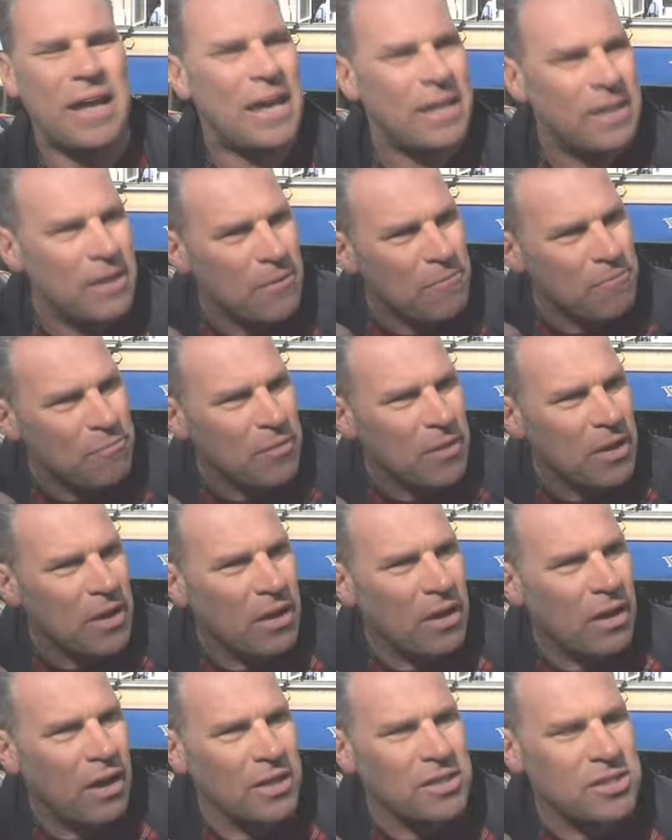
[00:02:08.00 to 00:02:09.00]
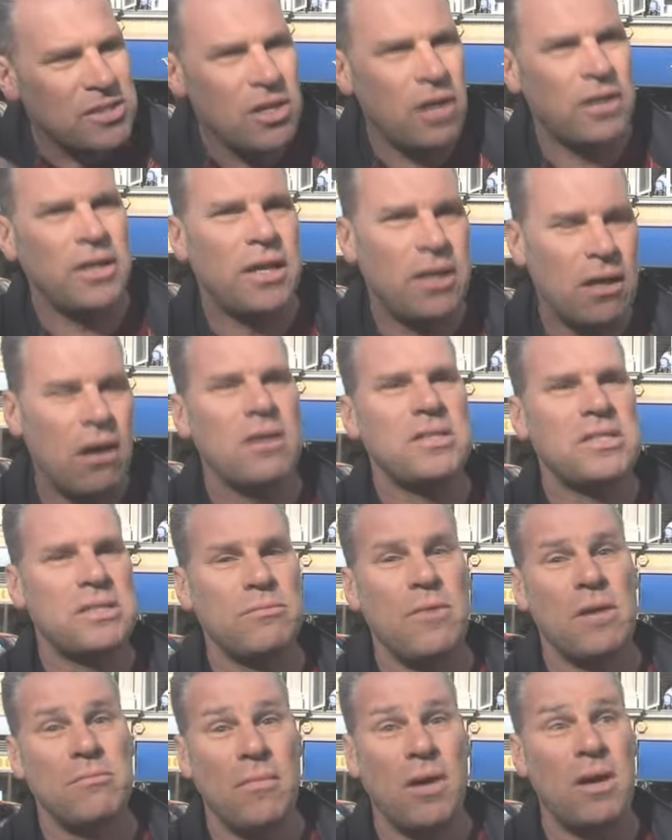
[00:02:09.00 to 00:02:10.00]
And I started casting
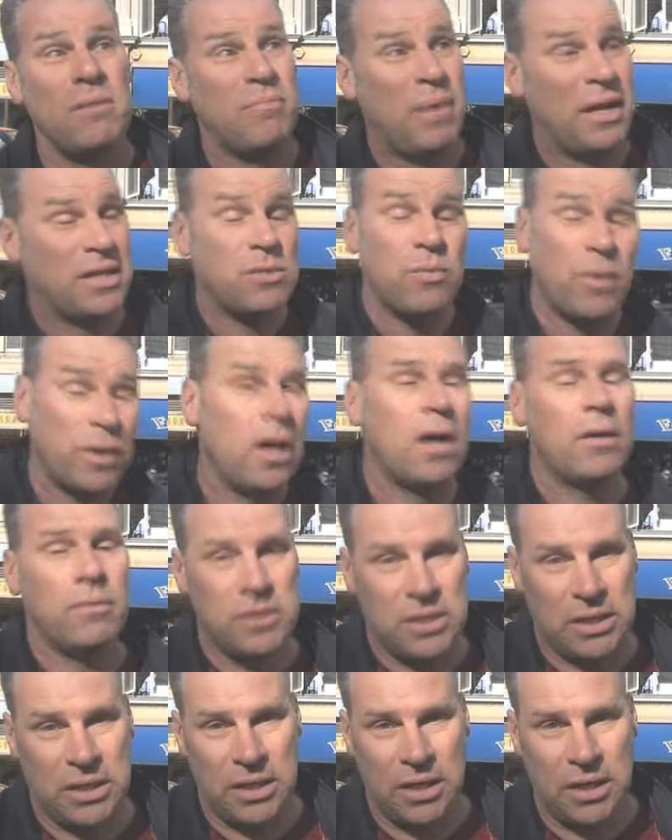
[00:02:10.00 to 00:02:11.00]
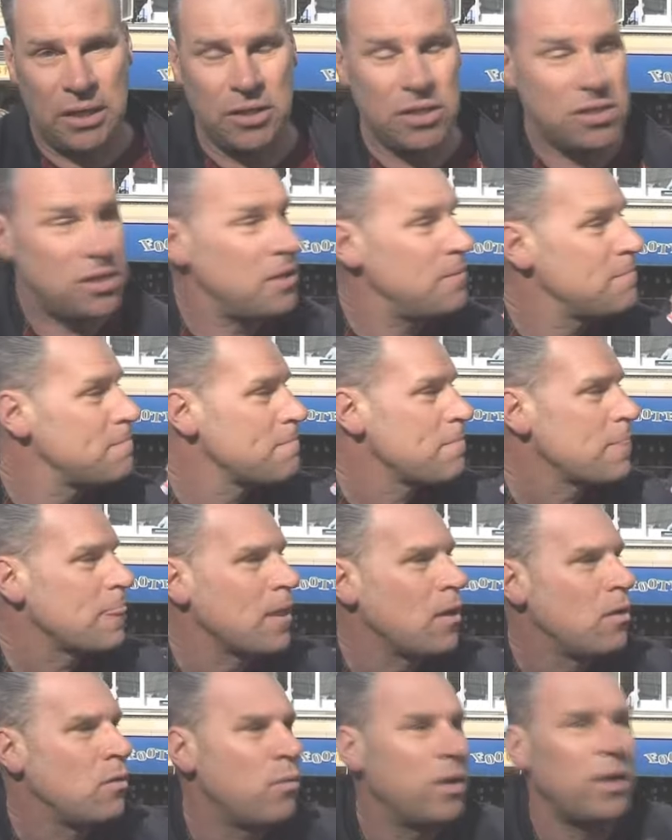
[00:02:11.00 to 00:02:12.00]
my mind back to when I was a kid. You see,
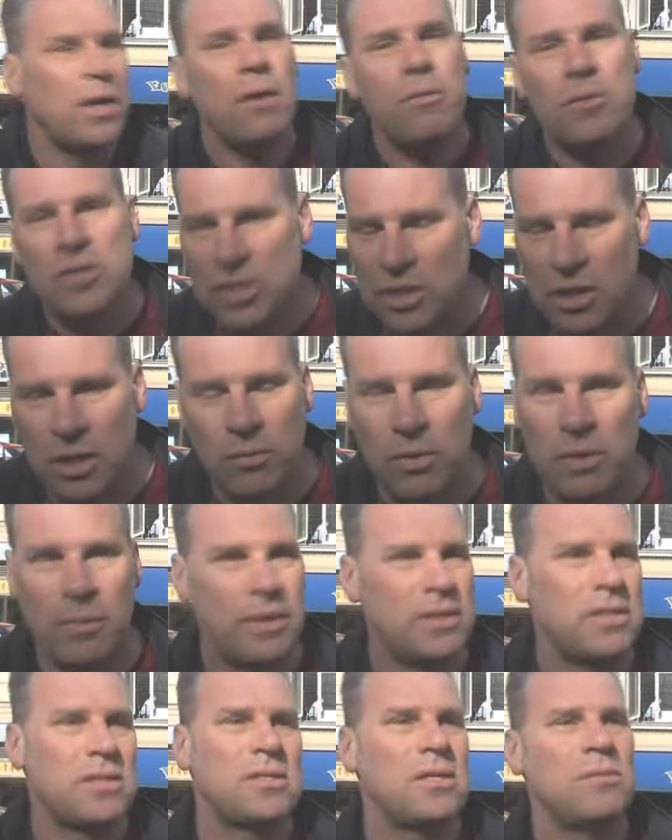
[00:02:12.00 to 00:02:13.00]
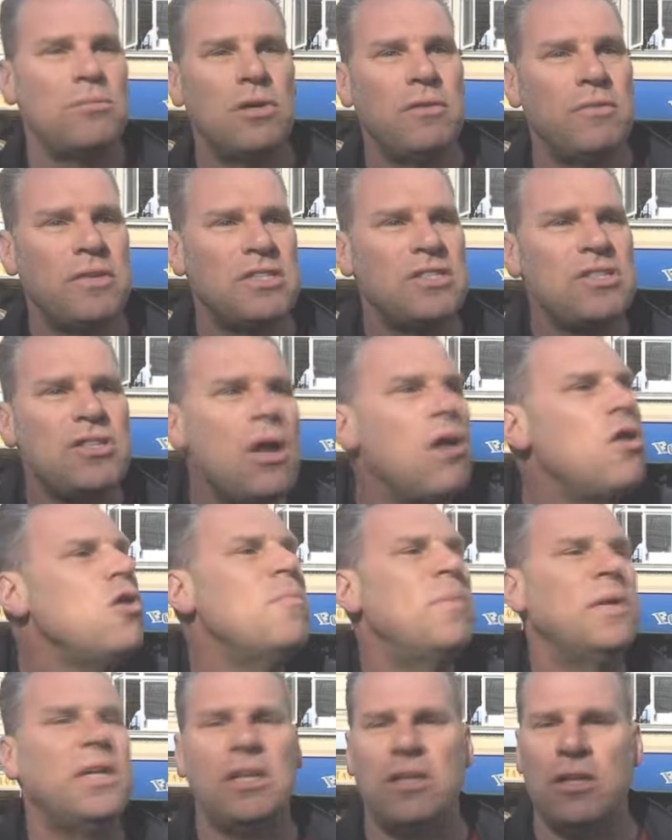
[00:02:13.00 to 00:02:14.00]
when I was young, we went to see movies,
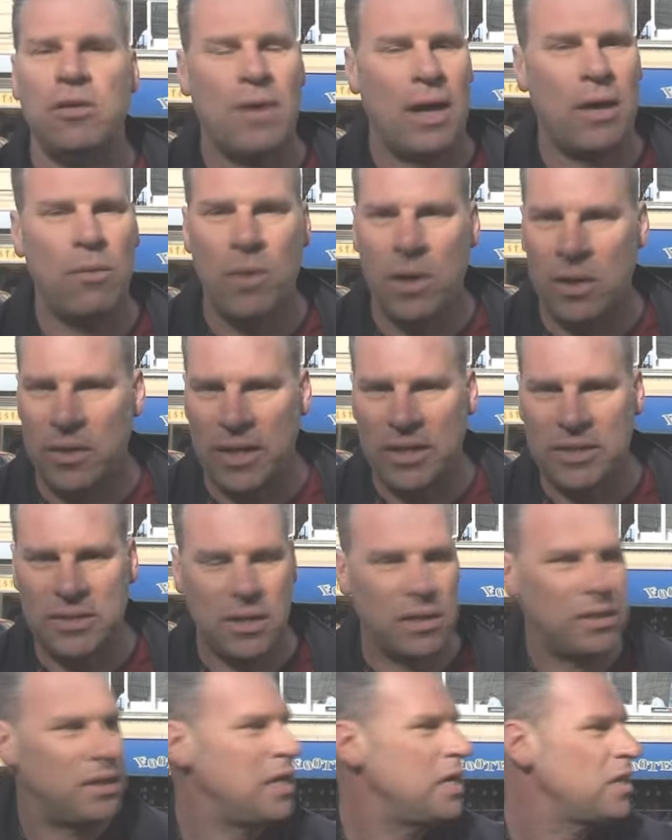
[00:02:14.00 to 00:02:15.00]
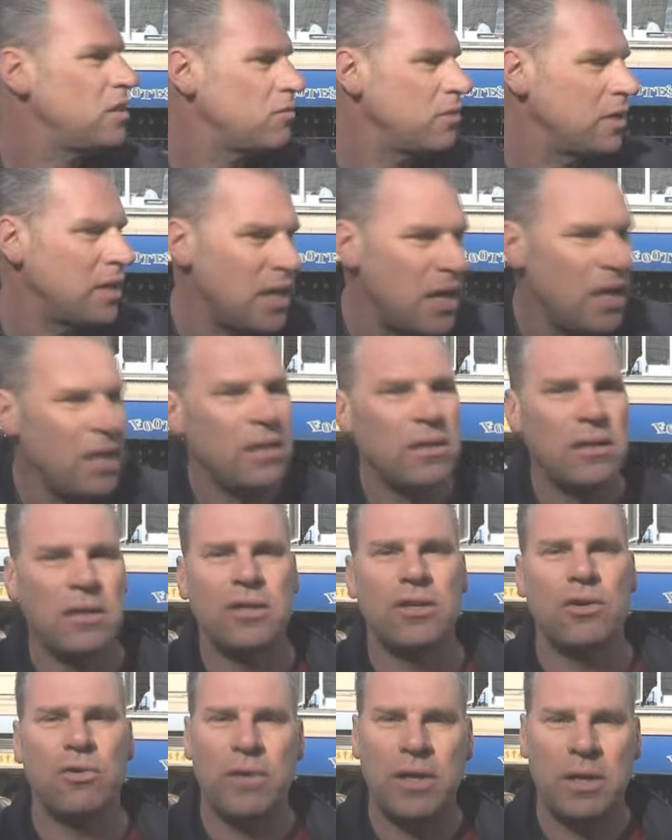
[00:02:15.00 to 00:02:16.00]
nobody knew how well they'd done, either in
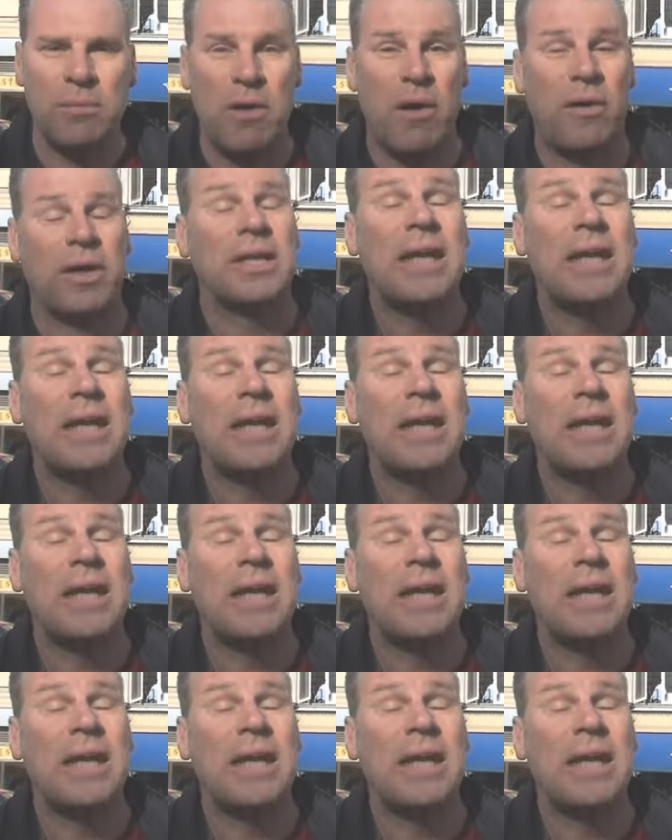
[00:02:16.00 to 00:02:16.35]
England or in America.